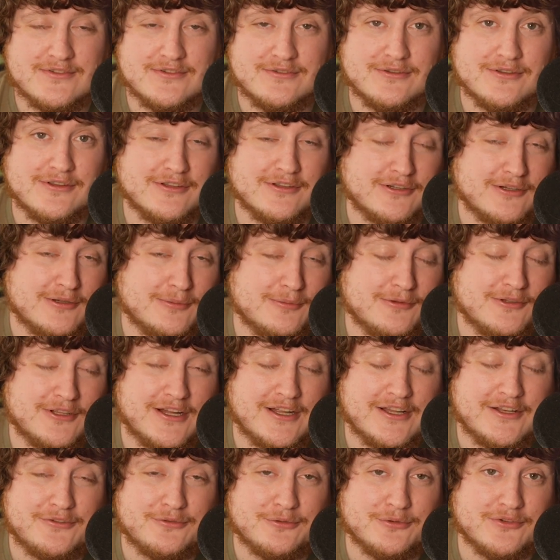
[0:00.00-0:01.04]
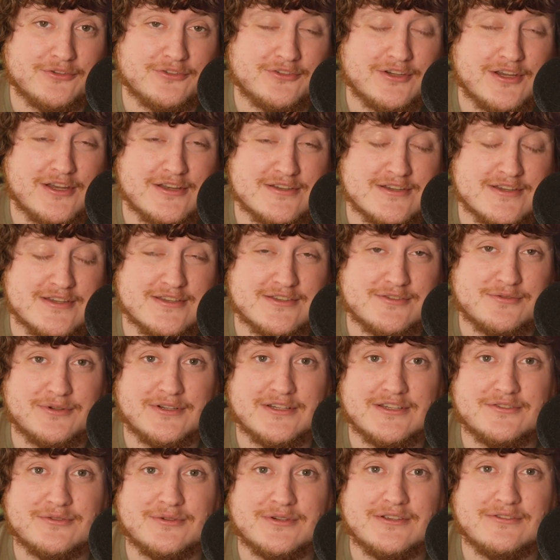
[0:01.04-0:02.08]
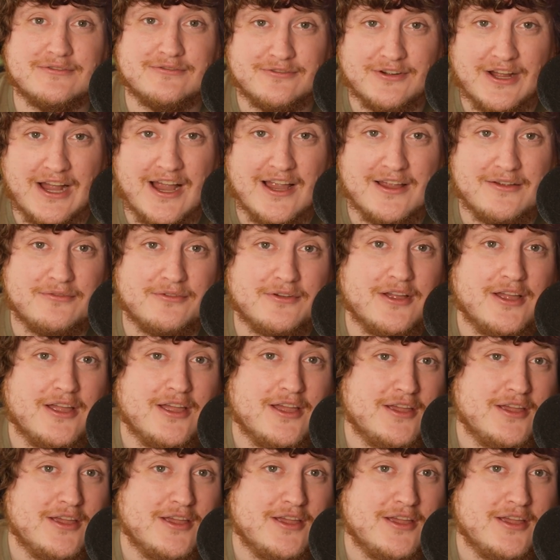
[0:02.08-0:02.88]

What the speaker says: Due to the compliance rules changing in 2025,